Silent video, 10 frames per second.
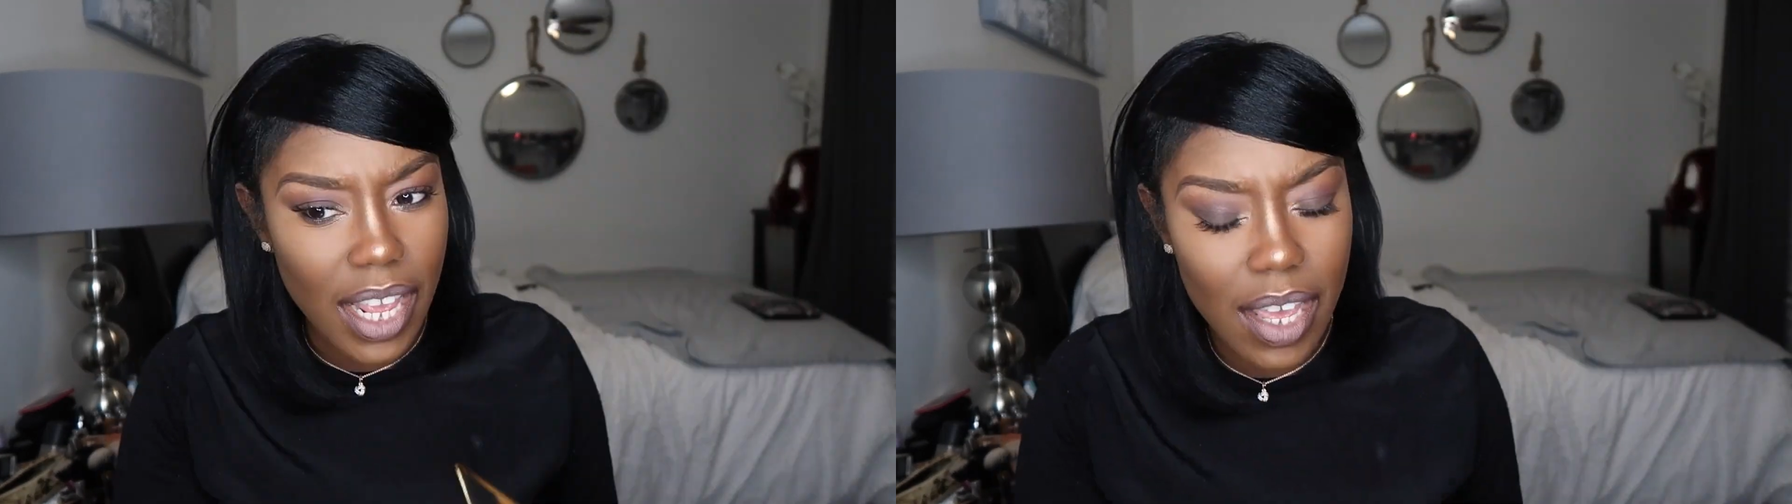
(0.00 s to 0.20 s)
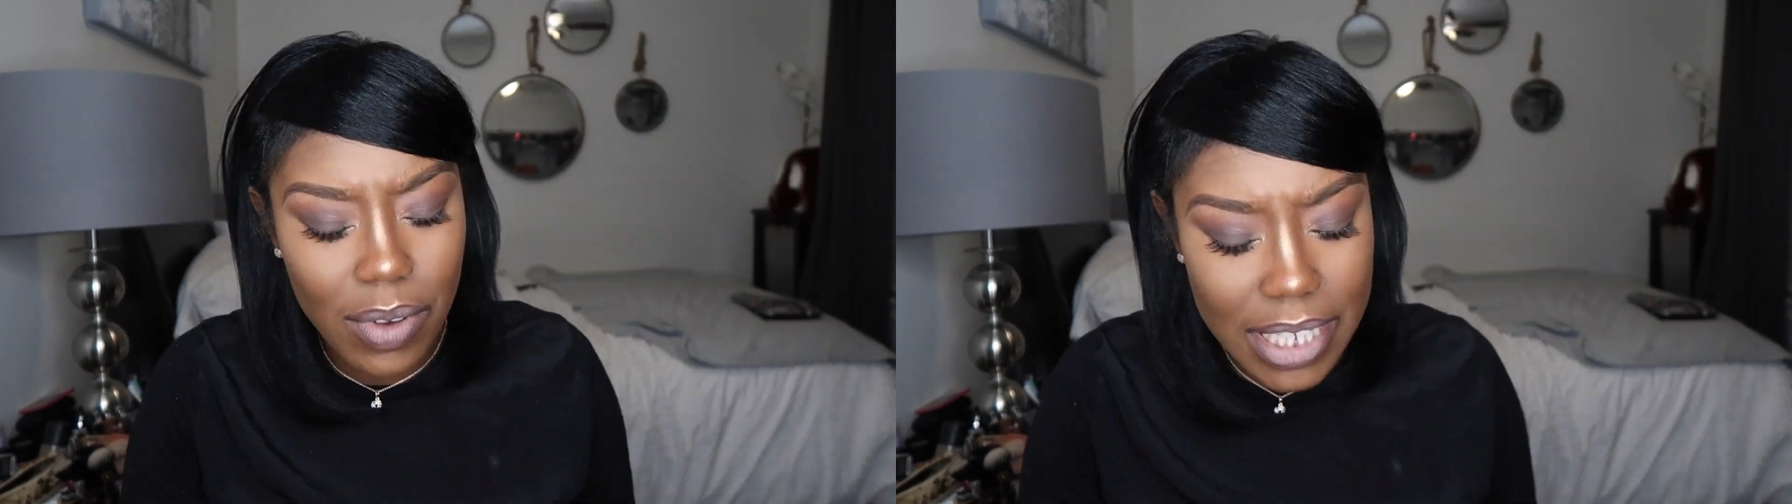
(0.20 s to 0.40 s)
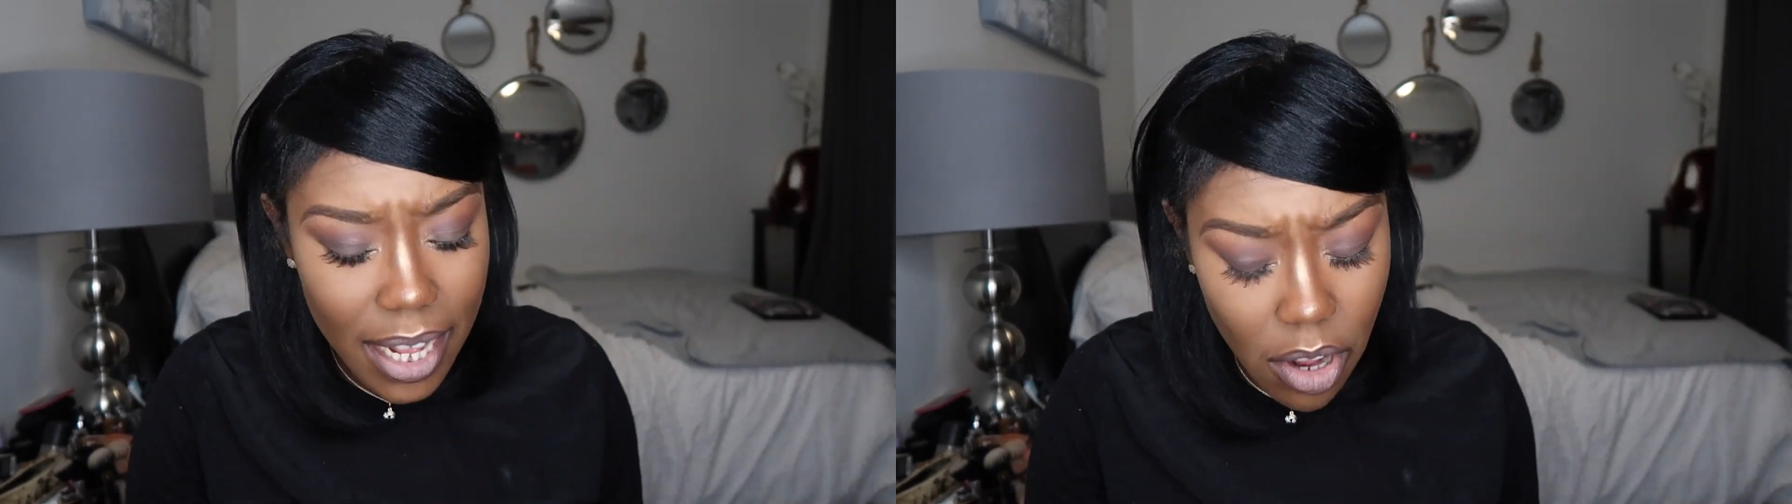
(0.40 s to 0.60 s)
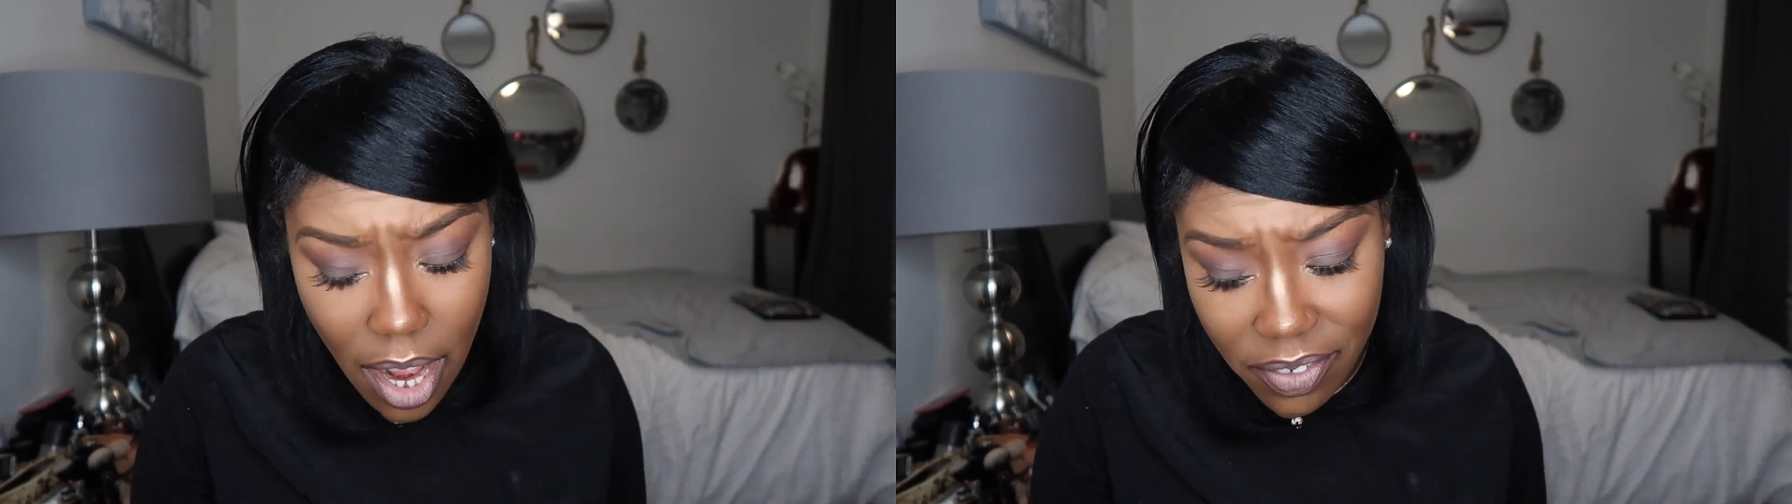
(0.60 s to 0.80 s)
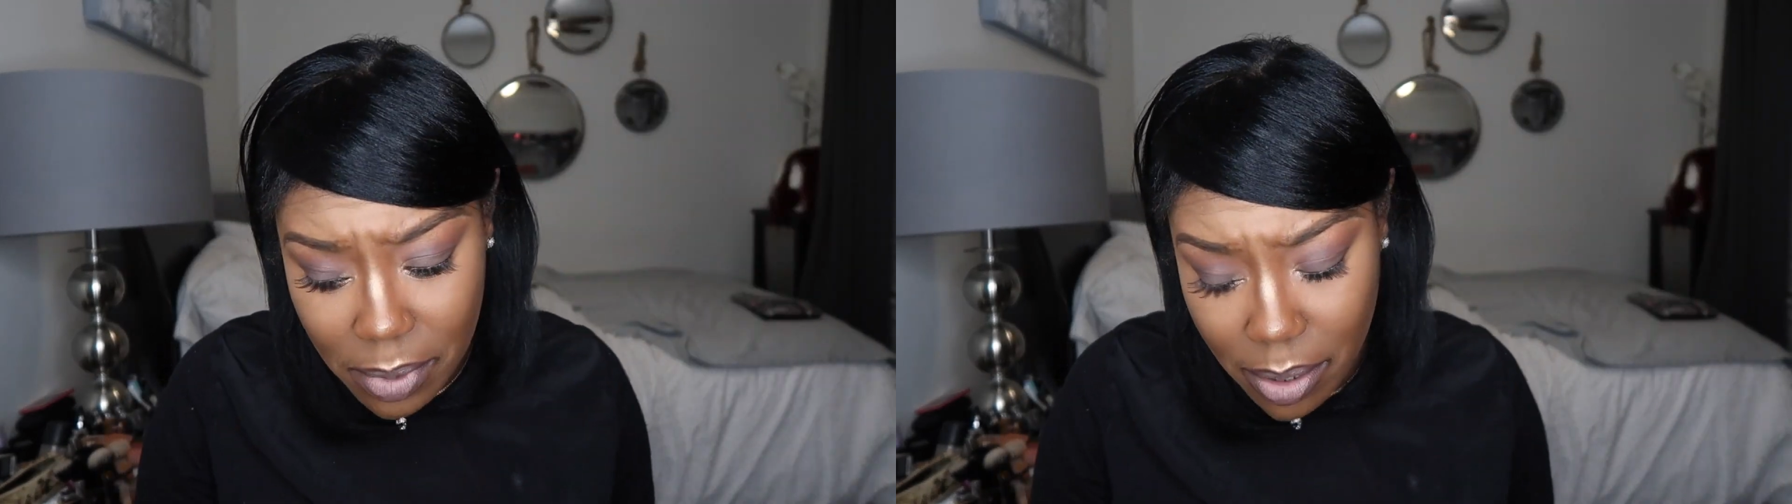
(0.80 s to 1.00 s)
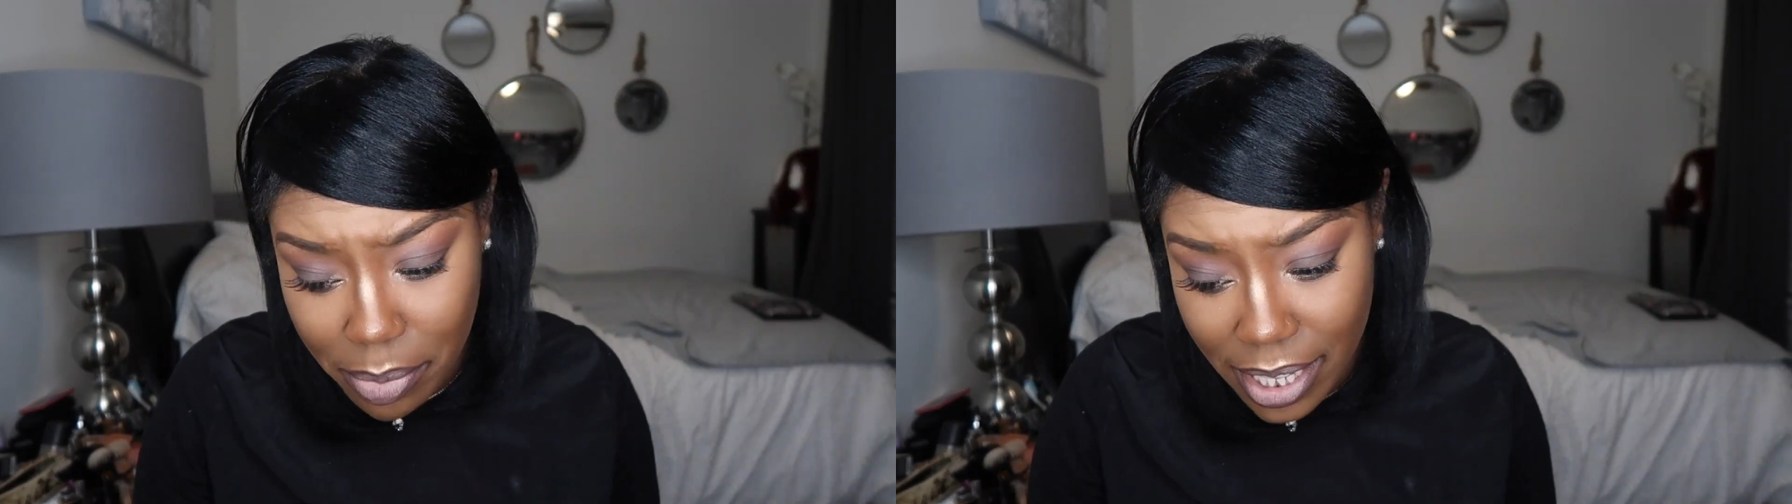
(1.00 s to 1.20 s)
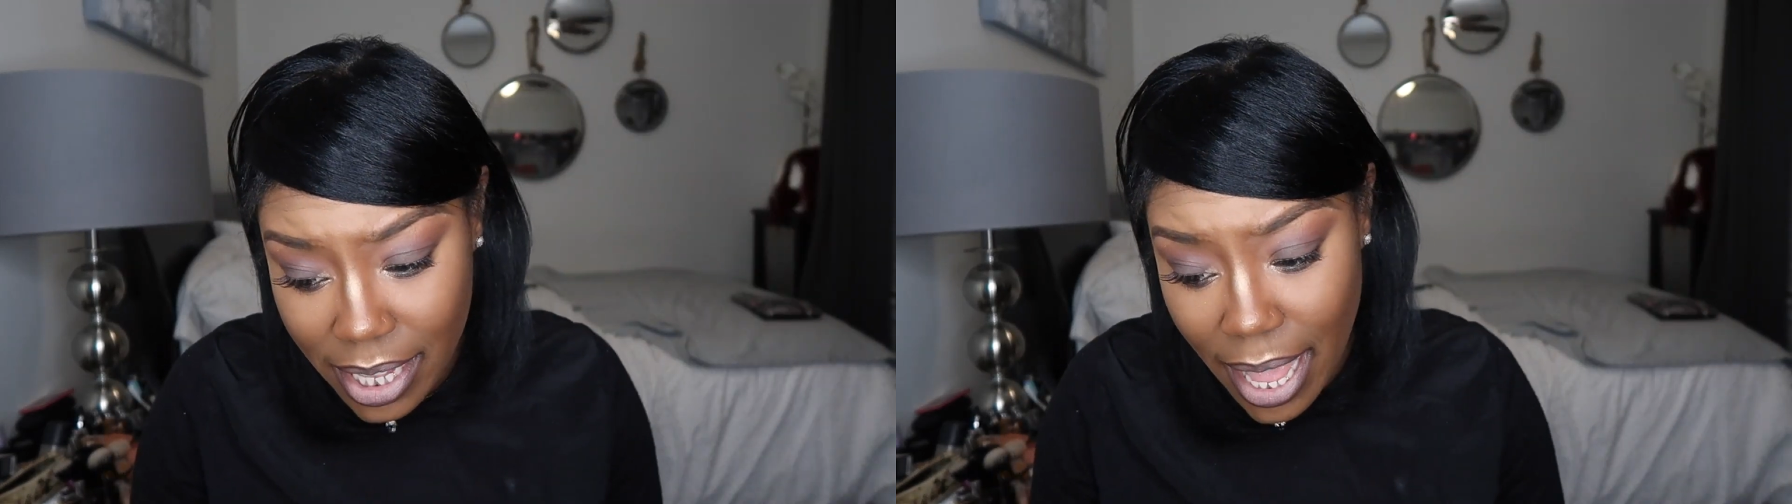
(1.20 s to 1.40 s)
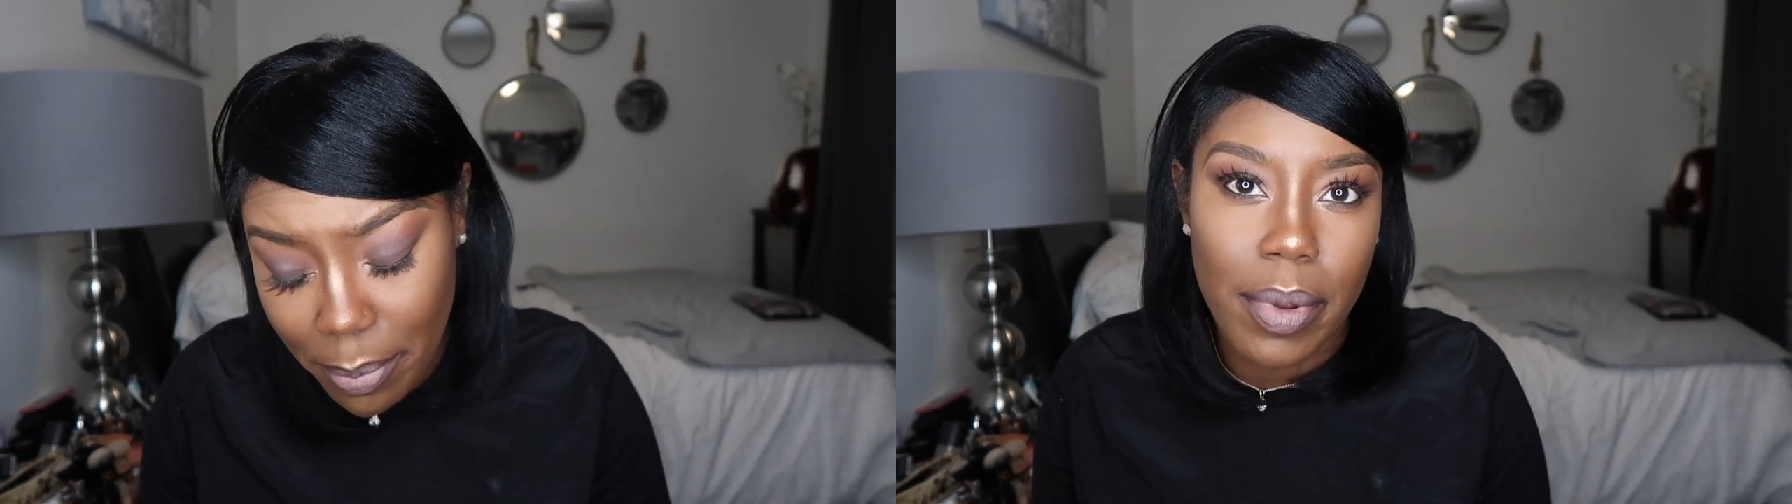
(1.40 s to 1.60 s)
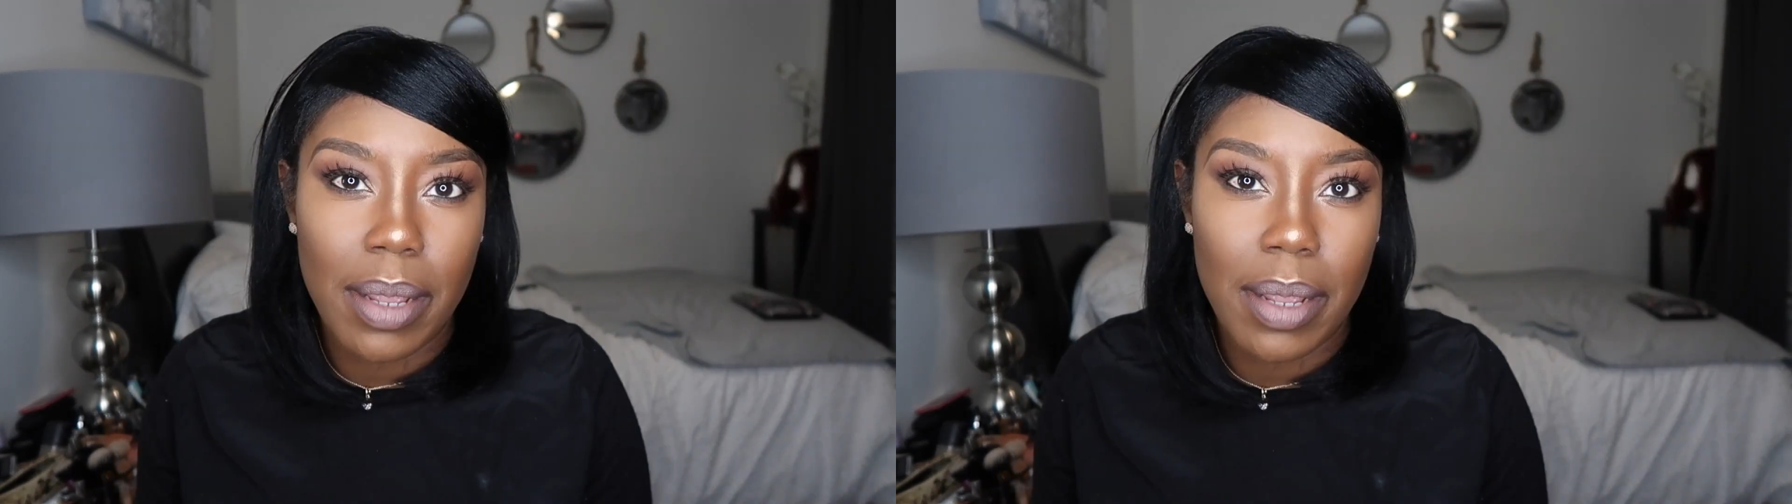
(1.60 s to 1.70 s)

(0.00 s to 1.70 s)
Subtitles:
It was kind of hard for me to blend that,